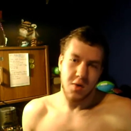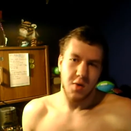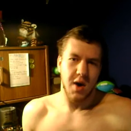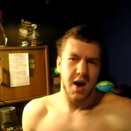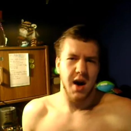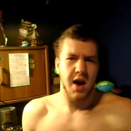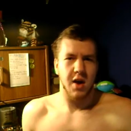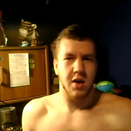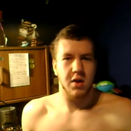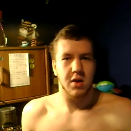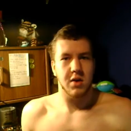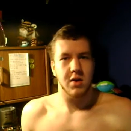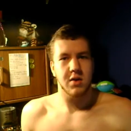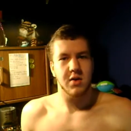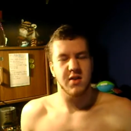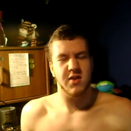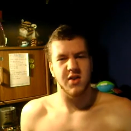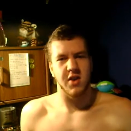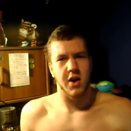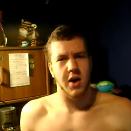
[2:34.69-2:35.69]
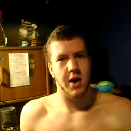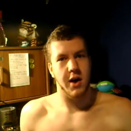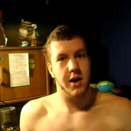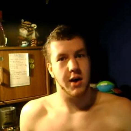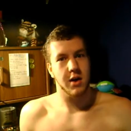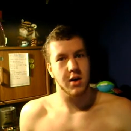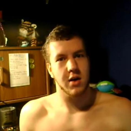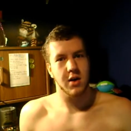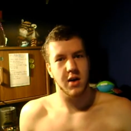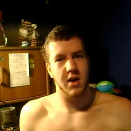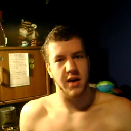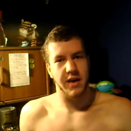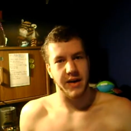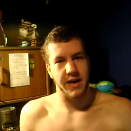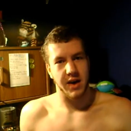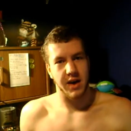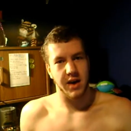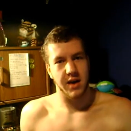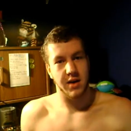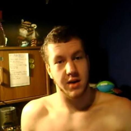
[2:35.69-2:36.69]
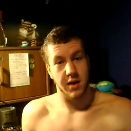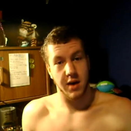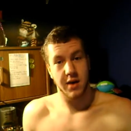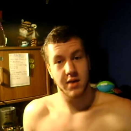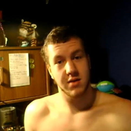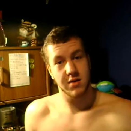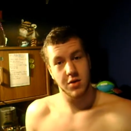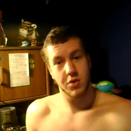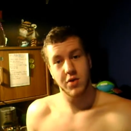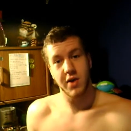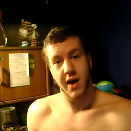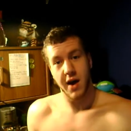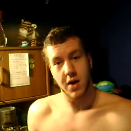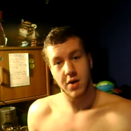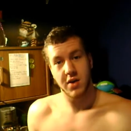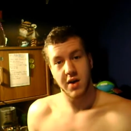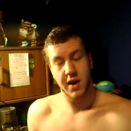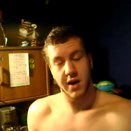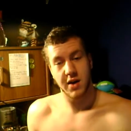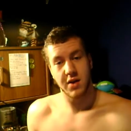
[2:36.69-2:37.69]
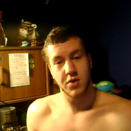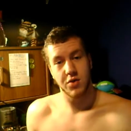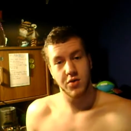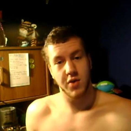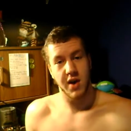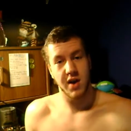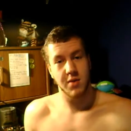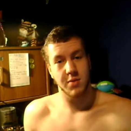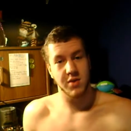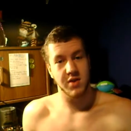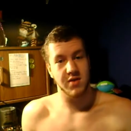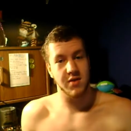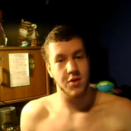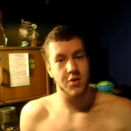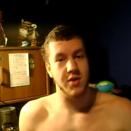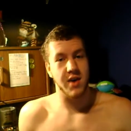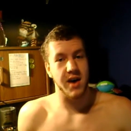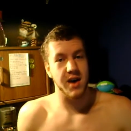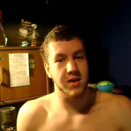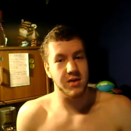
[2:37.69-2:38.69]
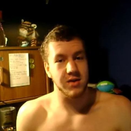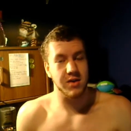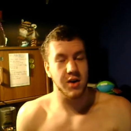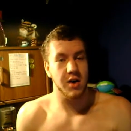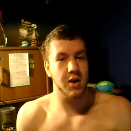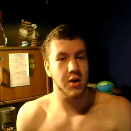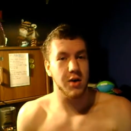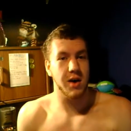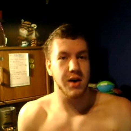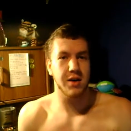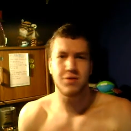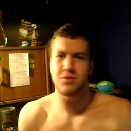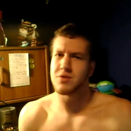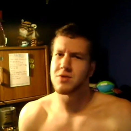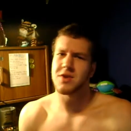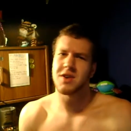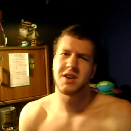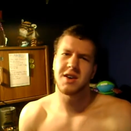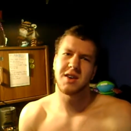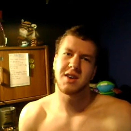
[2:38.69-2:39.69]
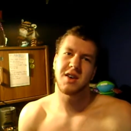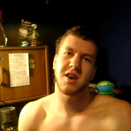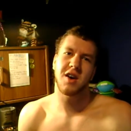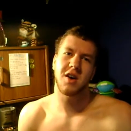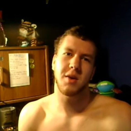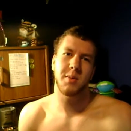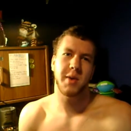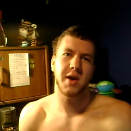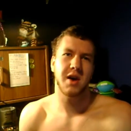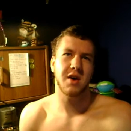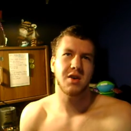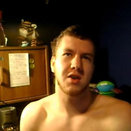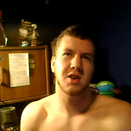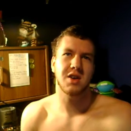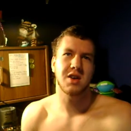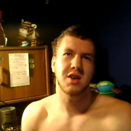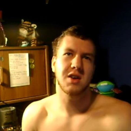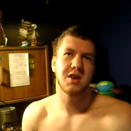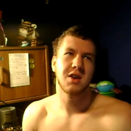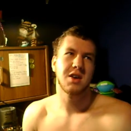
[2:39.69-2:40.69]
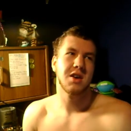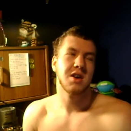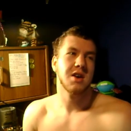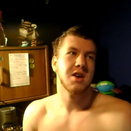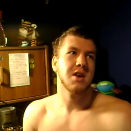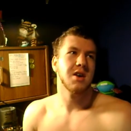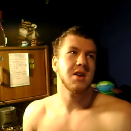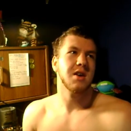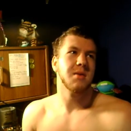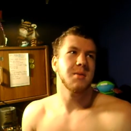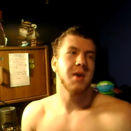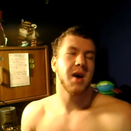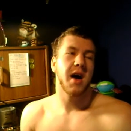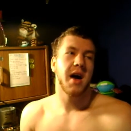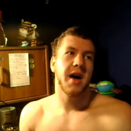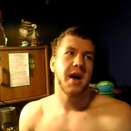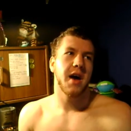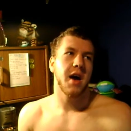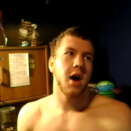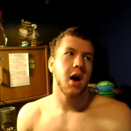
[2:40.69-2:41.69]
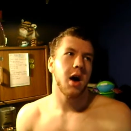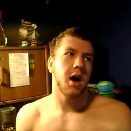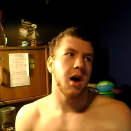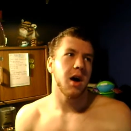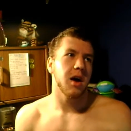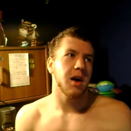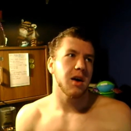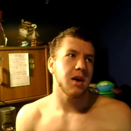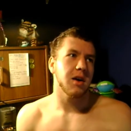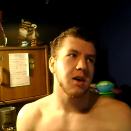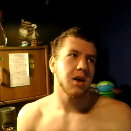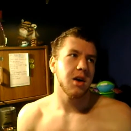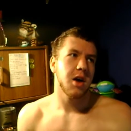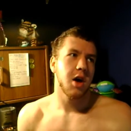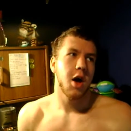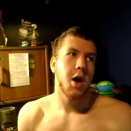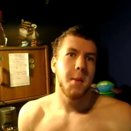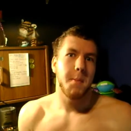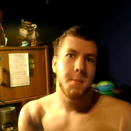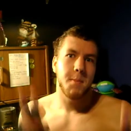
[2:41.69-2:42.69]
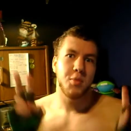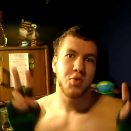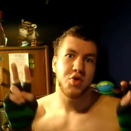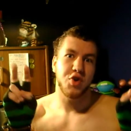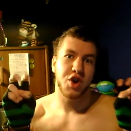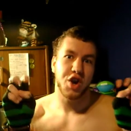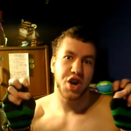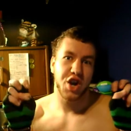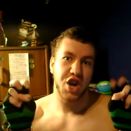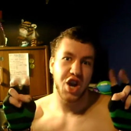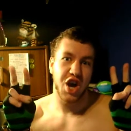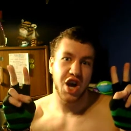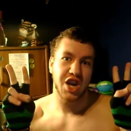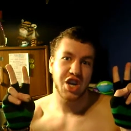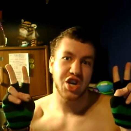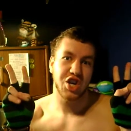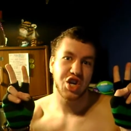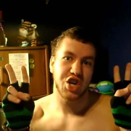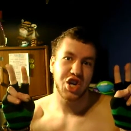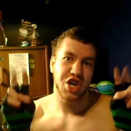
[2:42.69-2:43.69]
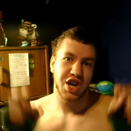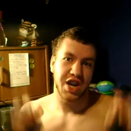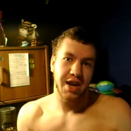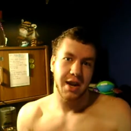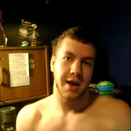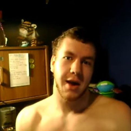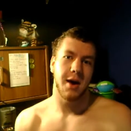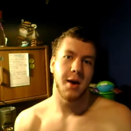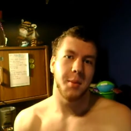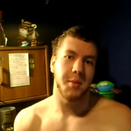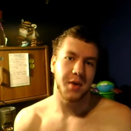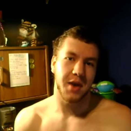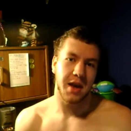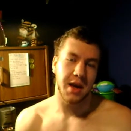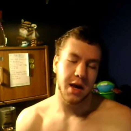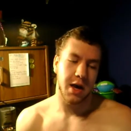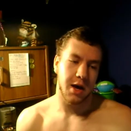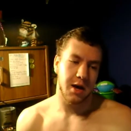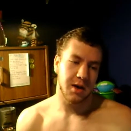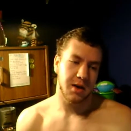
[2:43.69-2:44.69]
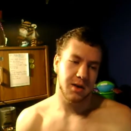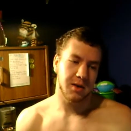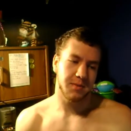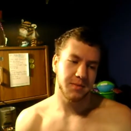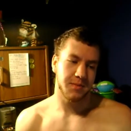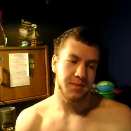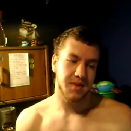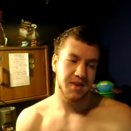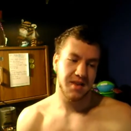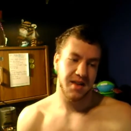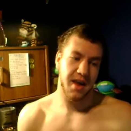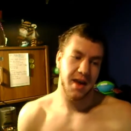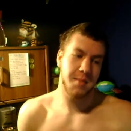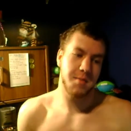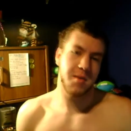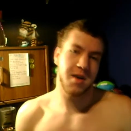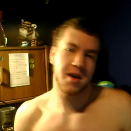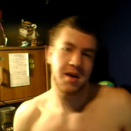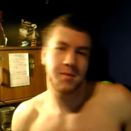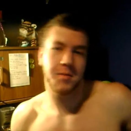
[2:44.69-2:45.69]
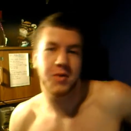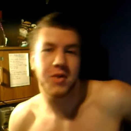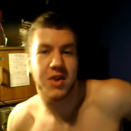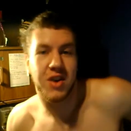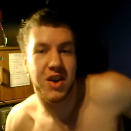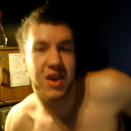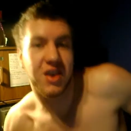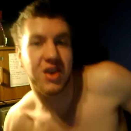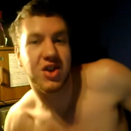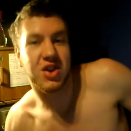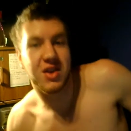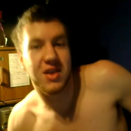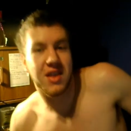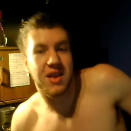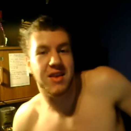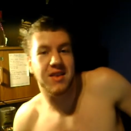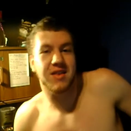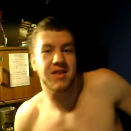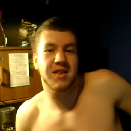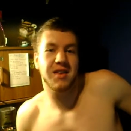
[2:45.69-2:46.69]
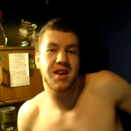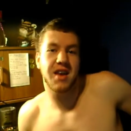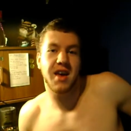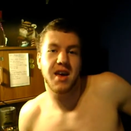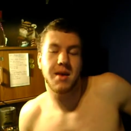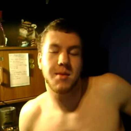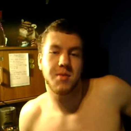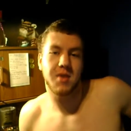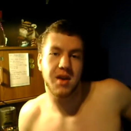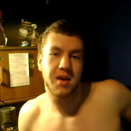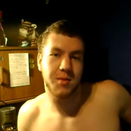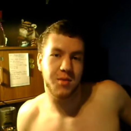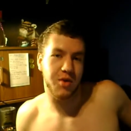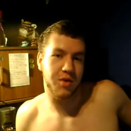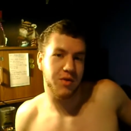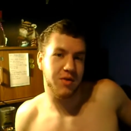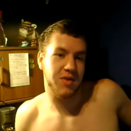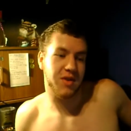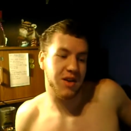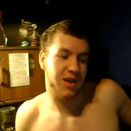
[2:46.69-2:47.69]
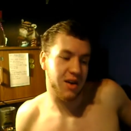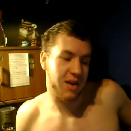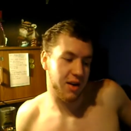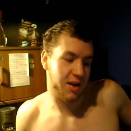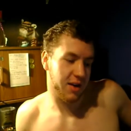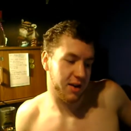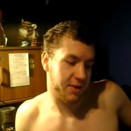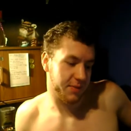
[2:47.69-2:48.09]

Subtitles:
Wow. Sorry. I zone out. I do randomly zone out. Oh, I'll talk about my, production company. Stabback Production, that's the name that I'm using.